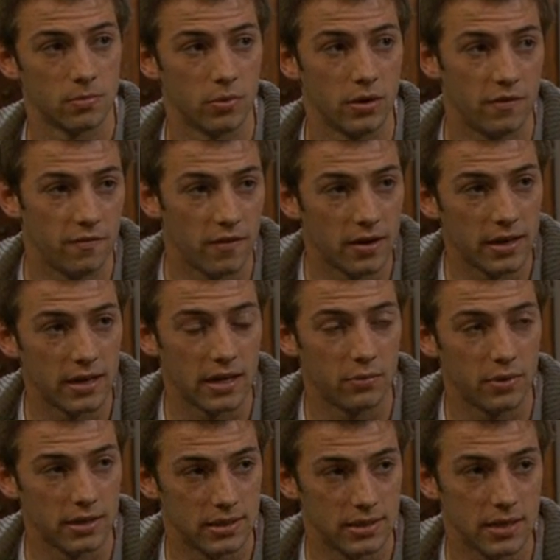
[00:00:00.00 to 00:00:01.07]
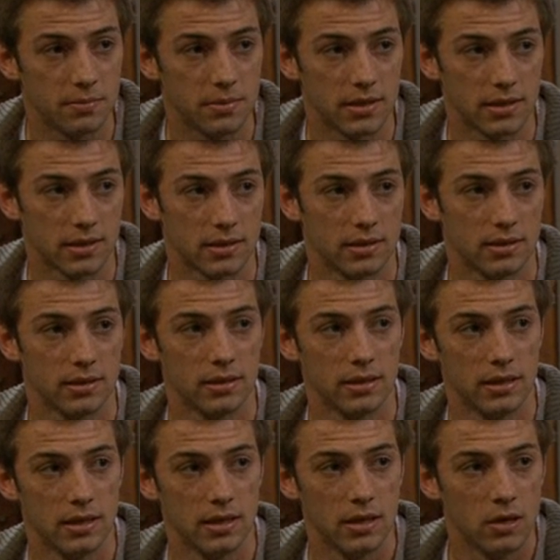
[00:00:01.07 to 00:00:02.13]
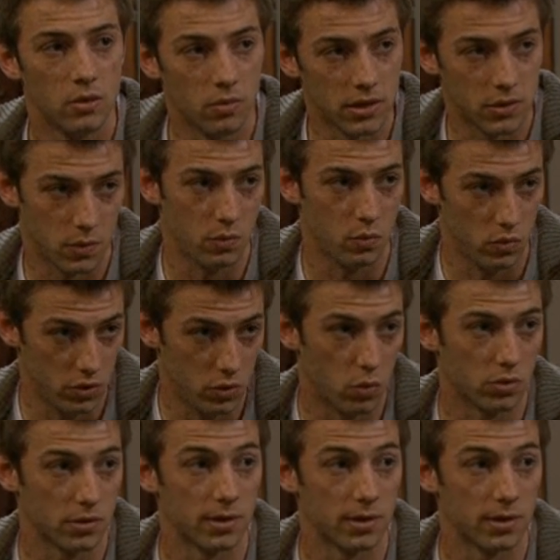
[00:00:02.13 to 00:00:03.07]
When he found out he went septic. Well, that's when you